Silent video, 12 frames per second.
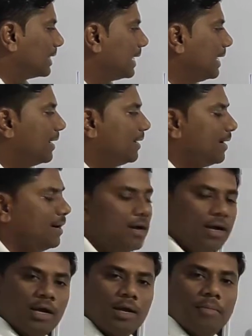created
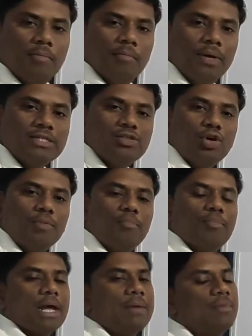based
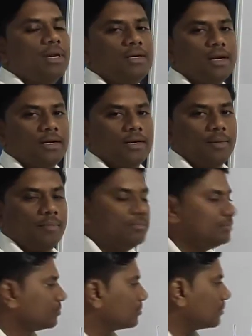on primary data type.